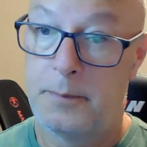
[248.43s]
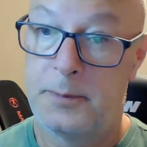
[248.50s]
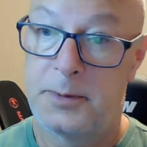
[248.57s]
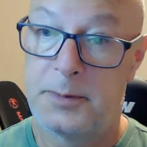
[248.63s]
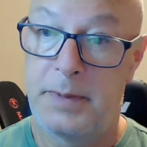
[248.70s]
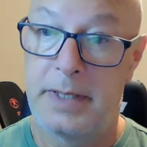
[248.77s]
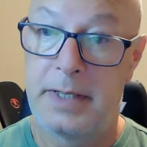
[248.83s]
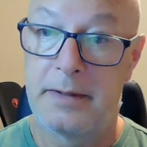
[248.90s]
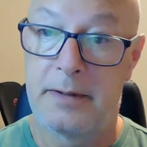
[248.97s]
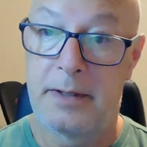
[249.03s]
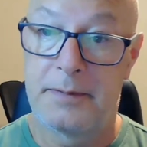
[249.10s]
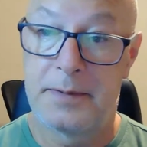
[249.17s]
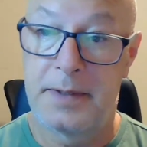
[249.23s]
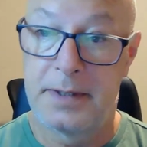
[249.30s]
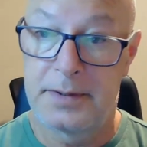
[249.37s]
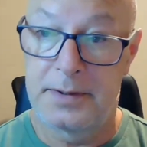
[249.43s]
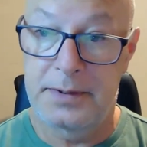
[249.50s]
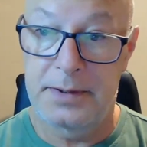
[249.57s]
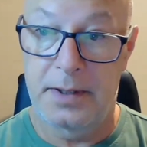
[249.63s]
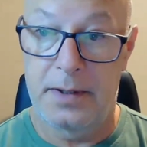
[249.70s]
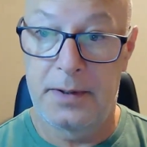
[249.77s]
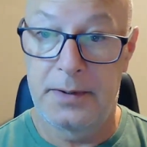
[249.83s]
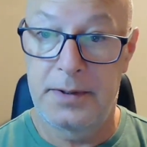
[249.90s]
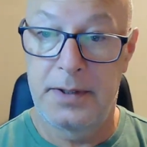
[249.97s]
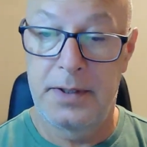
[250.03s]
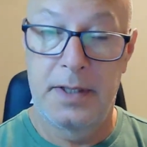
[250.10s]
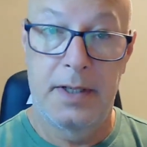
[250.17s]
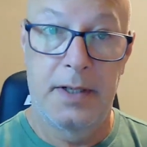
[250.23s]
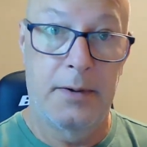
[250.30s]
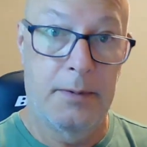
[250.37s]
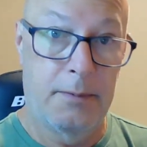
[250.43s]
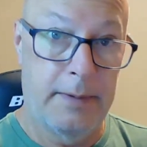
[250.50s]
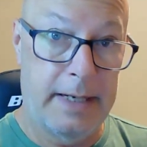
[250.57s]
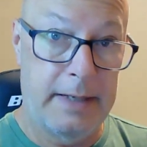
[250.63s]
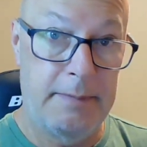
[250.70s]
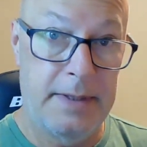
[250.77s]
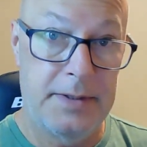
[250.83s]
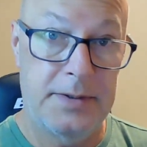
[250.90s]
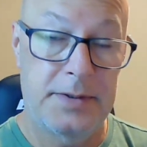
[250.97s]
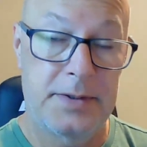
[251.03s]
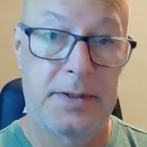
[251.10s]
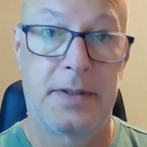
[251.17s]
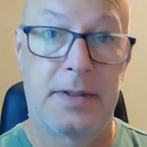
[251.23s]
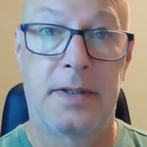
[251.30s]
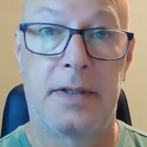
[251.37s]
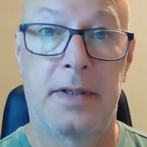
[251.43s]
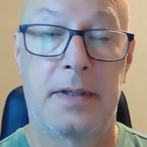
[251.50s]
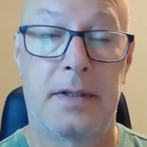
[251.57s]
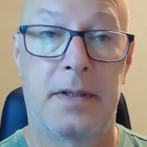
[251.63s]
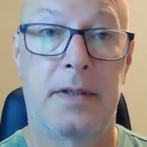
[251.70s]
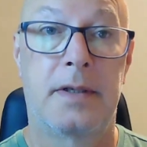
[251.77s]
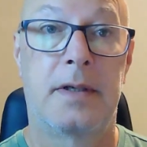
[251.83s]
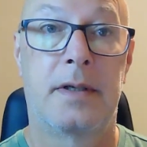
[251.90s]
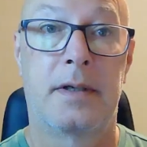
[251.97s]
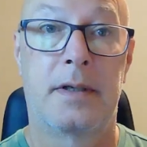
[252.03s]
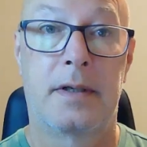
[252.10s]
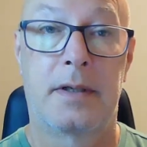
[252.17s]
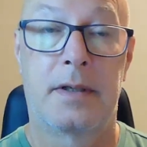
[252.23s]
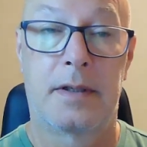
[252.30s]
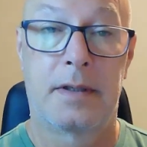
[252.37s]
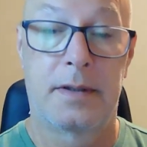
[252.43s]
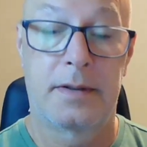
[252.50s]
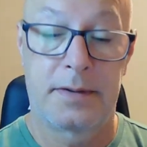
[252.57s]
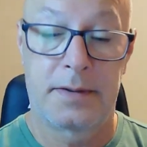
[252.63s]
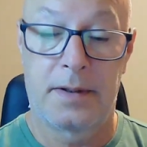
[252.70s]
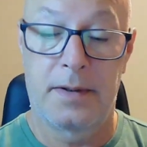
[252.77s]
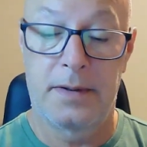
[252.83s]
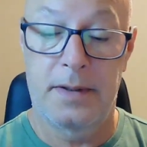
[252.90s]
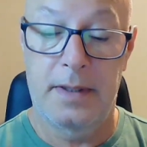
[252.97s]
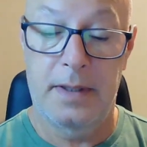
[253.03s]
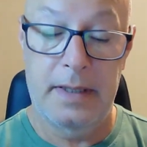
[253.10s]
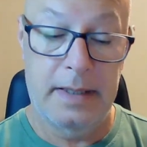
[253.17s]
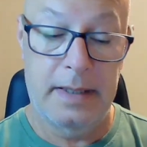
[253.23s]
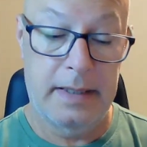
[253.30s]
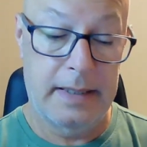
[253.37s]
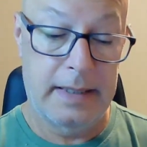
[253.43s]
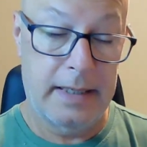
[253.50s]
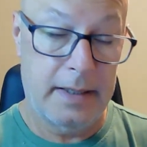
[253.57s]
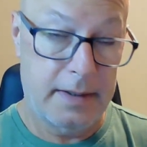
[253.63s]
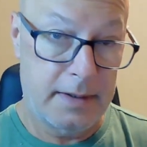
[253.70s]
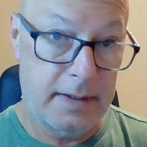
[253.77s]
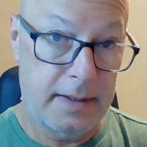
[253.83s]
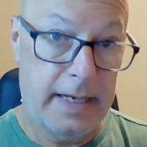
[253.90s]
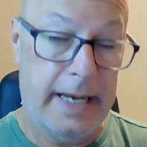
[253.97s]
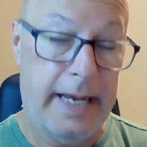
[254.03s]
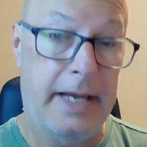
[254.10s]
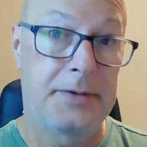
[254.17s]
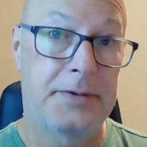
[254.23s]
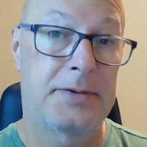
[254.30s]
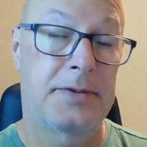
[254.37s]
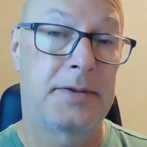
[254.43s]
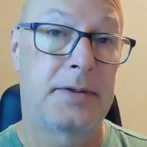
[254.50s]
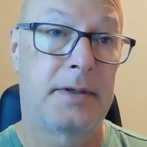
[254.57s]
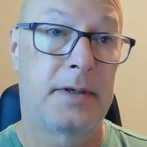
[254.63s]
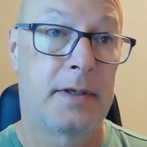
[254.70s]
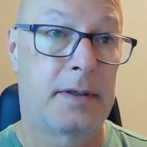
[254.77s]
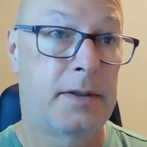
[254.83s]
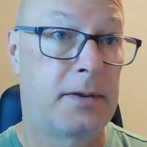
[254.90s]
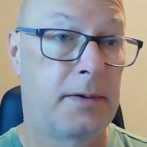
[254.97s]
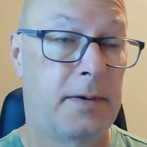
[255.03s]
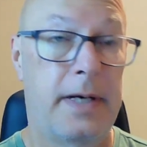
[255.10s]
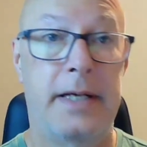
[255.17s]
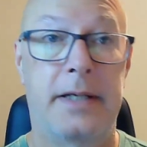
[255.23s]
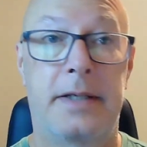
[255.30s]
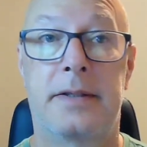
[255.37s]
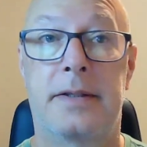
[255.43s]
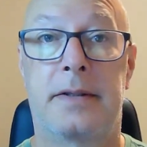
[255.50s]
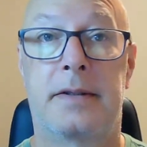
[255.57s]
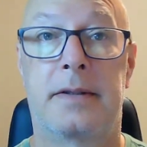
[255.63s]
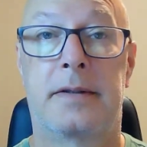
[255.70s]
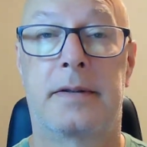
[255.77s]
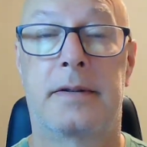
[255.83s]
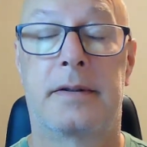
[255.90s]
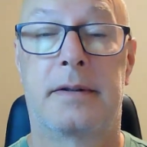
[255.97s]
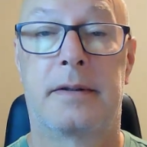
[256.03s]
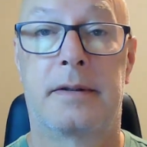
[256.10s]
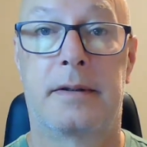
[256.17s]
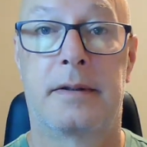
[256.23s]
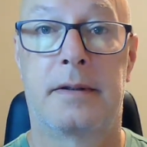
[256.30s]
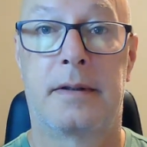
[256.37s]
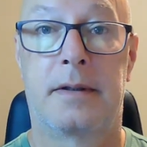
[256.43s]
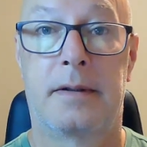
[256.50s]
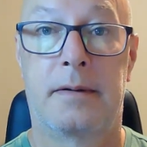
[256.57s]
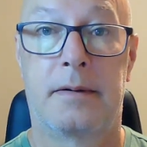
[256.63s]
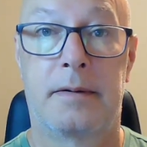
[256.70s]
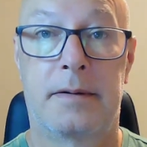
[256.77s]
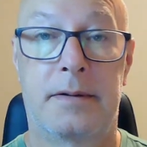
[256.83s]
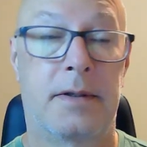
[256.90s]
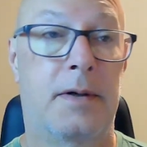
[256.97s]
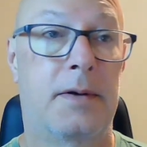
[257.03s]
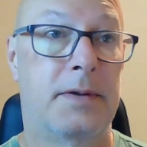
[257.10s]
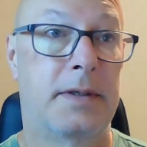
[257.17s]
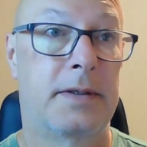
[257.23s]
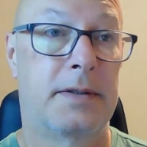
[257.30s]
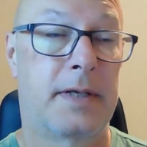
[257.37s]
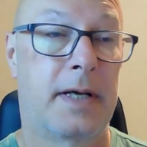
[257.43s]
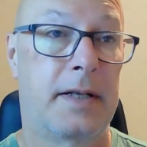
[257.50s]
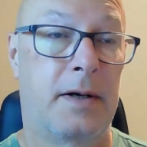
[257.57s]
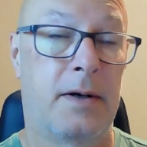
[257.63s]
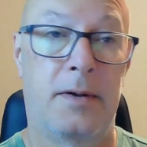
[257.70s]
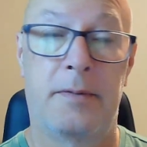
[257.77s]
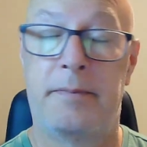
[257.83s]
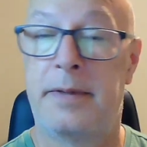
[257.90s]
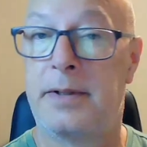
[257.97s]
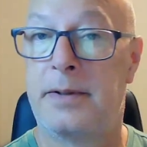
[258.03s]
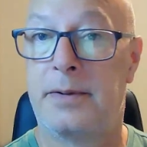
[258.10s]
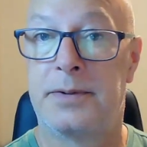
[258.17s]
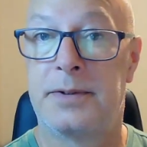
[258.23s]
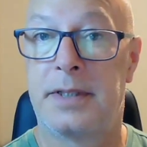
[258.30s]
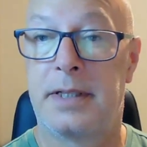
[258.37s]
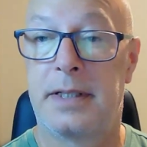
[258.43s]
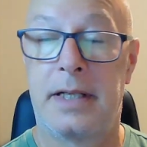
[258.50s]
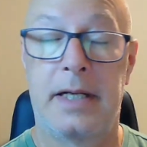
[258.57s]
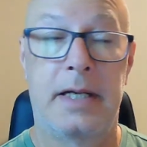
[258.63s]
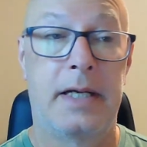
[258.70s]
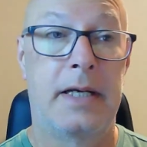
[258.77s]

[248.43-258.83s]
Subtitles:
Speaking of the salt, Redmond's salt has a great salt. It's got all the minerals in it.